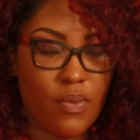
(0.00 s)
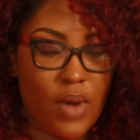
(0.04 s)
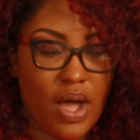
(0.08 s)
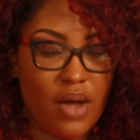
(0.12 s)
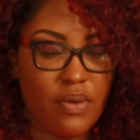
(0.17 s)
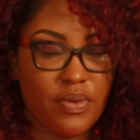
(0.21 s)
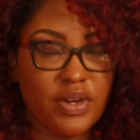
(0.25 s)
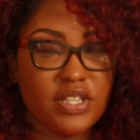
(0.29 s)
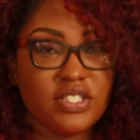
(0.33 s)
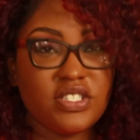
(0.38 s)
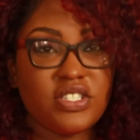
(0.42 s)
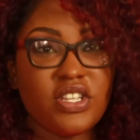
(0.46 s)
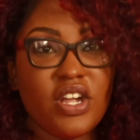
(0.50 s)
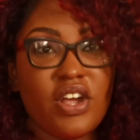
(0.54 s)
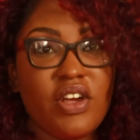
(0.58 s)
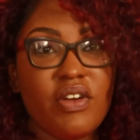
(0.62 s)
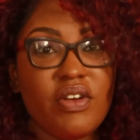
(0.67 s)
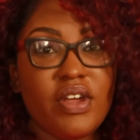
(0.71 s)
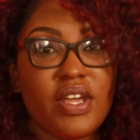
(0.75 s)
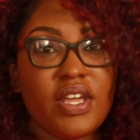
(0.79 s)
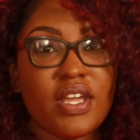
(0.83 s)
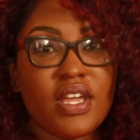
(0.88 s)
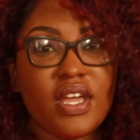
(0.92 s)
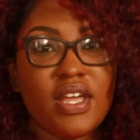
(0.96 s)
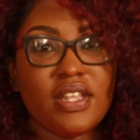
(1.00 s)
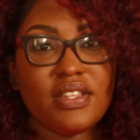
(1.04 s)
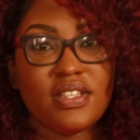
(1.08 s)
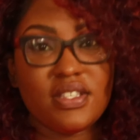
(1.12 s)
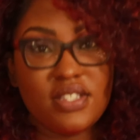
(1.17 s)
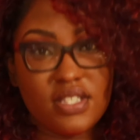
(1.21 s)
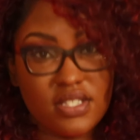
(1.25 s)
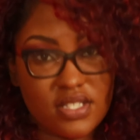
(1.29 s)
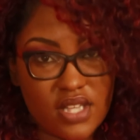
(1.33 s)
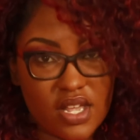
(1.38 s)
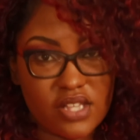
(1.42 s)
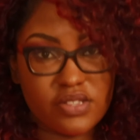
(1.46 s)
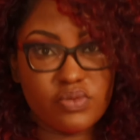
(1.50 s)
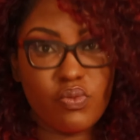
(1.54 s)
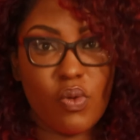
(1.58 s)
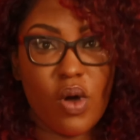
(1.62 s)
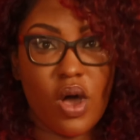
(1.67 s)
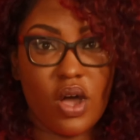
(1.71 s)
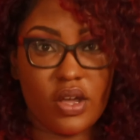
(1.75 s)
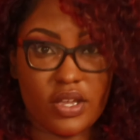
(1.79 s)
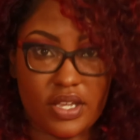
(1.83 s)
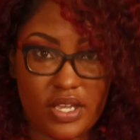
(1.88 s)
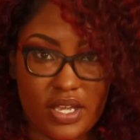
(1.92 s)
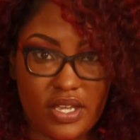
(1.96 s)
While we're stirring, this is us
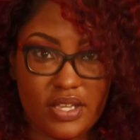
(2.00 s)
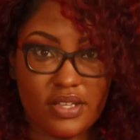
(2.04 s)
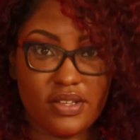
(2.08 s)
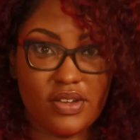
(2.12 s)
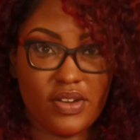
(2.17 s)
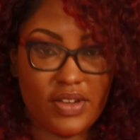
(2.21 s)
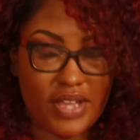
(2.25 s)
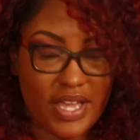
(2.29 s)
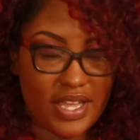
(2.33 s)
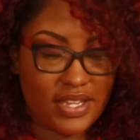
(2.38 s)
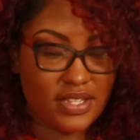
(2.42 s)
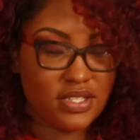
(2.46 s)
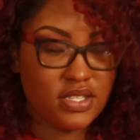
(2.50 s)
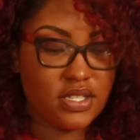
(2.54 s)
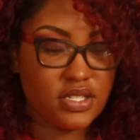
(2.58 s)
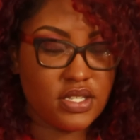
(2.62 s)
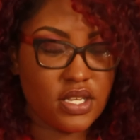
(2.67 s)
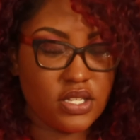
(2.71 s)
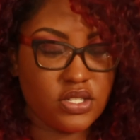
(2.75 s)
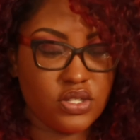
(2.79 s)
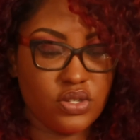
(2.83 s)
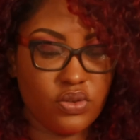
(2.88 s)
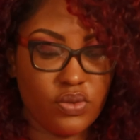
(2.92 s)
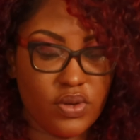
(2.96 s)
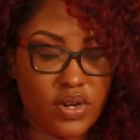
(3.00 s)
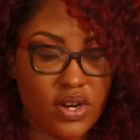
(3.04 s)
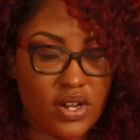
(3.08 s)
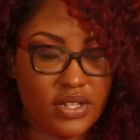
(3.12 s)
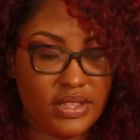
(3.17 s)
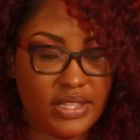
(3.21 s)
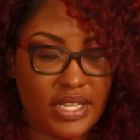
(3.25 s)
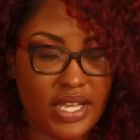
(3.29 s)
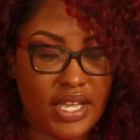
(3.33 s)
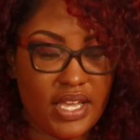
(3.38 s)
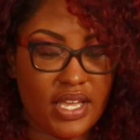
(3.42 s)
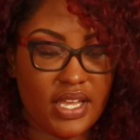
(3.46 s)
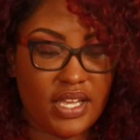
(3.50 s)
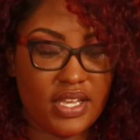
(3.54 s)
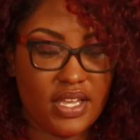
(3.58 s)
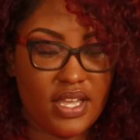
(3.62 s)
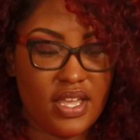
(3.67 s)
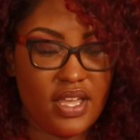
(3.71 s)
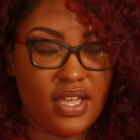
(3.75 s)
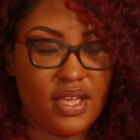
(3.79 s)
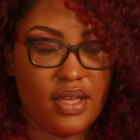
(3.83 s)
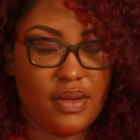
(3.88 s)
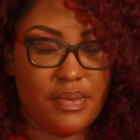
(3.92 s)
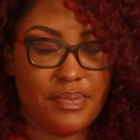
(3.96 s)
walking, okay? This is us doing our thing,
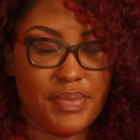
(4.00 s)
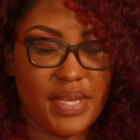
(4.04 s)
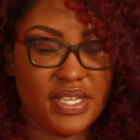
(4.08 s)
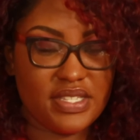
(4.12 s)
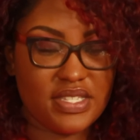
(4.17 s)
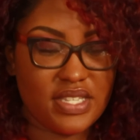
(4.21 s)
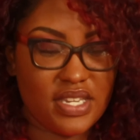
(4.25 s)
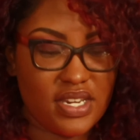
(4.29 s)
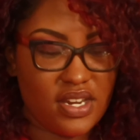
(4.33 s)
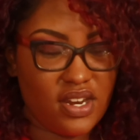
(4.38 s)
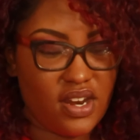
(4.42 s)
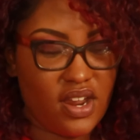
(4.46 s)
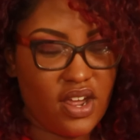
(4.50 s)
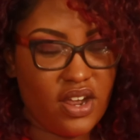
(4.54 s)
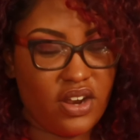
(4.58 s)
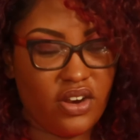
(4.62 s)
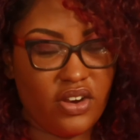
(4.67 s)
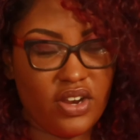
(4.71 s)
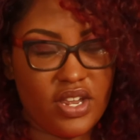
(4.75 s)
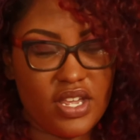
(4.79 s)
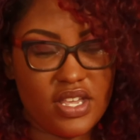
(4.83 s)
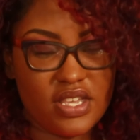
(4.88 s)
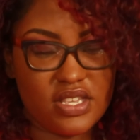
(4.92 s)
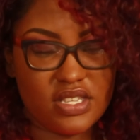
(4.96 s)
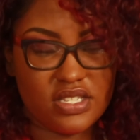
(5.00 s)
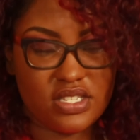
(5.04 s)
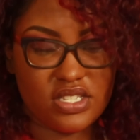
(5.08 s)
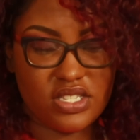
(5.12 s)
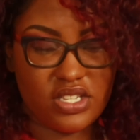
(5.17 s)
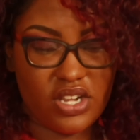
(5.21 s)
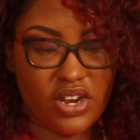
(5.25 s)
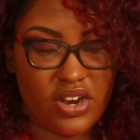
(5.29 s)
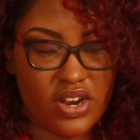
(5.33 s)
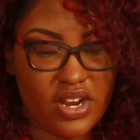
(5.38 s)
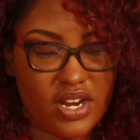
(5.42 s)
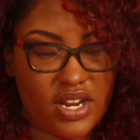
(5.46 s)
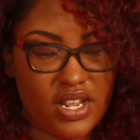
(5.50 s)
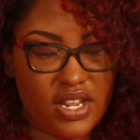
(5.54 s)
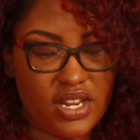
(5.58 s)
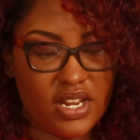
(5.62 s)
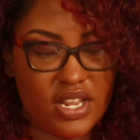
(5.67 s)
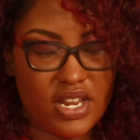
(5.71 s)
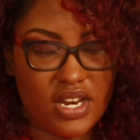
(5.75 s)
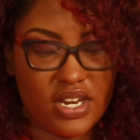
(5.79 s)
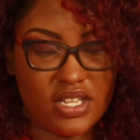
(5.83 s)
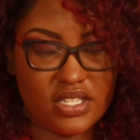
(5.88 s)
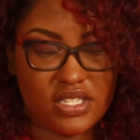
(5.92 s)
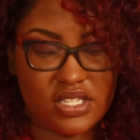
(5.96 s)
mixing in our ingredients, stirring
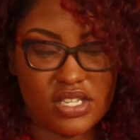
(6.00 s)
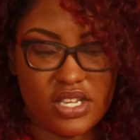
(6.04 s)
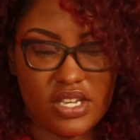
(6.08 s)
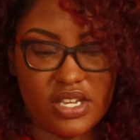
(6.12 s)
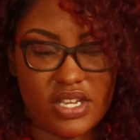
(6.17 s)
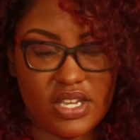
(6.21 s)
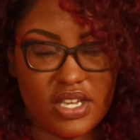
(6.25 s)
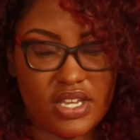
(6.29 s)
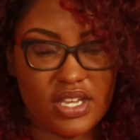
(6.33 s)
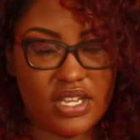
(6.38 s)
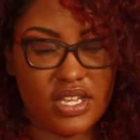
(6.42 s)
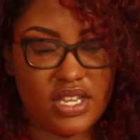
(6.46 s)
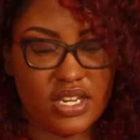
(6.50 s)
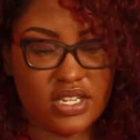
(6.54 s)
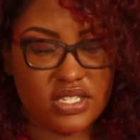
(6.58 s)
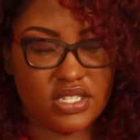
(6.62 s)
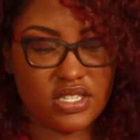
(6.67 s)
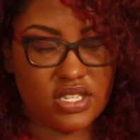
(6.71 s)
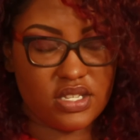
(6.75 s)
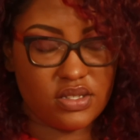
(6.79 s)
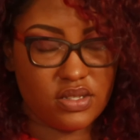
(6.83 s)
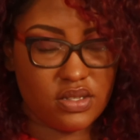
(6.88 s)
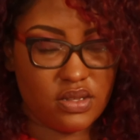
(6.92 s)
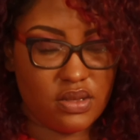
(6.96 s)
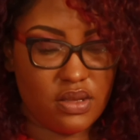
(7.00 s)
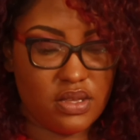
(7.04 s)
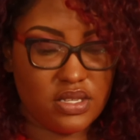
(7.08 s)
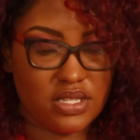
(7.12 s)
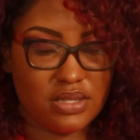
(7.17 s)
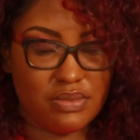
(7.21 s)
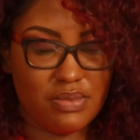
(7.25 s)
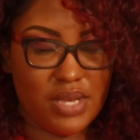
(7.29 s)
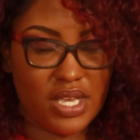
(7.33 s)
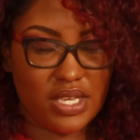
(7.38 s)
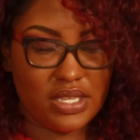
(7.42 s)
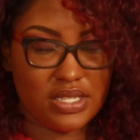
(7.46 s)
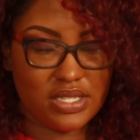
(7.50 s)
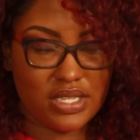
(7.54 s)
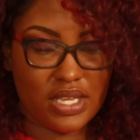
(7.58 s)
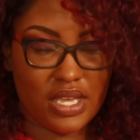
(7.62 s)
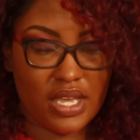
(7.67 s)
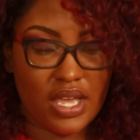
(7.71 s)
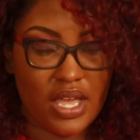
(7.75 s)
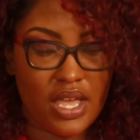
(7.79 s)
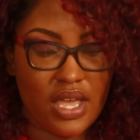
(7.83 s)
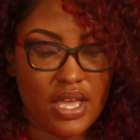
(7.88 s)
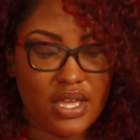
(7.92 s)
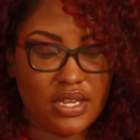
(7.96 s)
it, and it's good, and it's
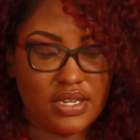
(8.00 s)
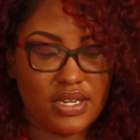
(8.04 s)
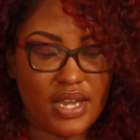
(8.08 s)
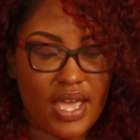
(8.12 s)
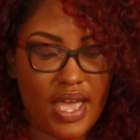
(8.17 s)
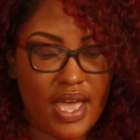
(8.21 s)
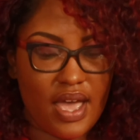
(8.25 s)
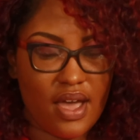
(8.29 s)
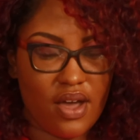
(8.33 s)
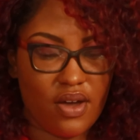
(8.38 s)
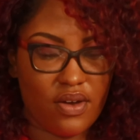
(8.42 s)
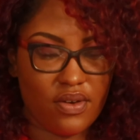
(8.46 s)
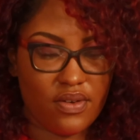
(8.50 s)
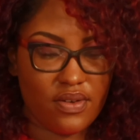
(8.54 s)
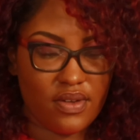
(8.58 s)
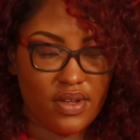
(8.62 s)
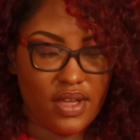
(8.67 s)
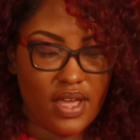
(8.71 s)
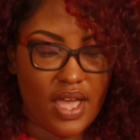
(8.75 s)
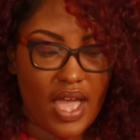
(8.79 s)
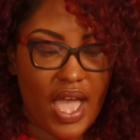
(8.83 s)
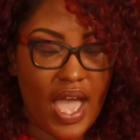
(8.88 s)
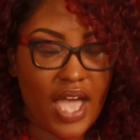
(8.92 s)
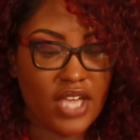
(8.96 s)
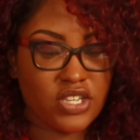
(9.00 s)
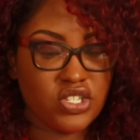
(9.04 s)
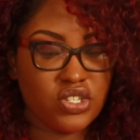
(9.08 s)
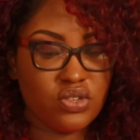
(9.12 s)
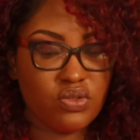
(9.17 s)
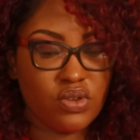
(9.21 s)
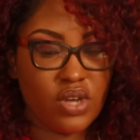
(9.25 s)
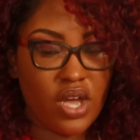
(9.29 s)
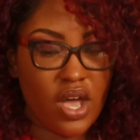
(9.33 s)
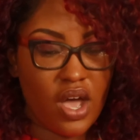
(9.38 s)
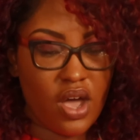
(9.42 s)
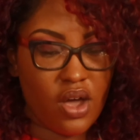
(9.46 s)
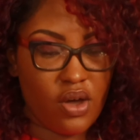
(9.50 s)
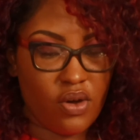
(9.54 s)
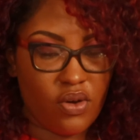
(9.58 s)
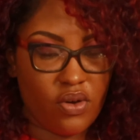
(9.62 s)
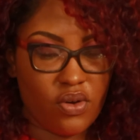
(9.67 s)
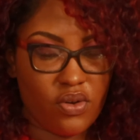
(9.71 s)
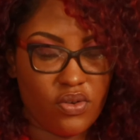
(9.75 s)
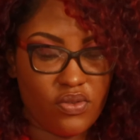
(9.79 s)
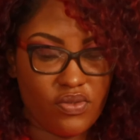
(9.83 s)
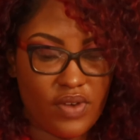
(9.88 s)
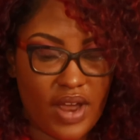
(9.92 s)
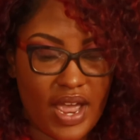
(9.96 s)
mixing. Now, as you
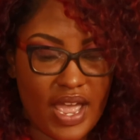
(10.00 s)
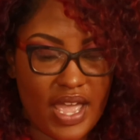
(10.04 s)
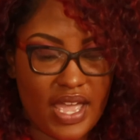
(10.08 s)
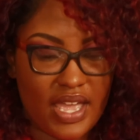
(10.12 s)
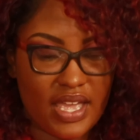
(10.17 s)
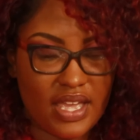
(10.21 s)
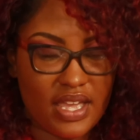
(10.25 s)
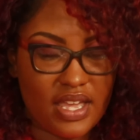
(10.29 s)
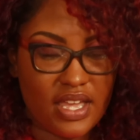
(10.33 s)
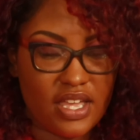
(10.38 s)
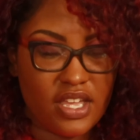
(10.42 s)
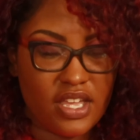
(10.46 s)
go, right?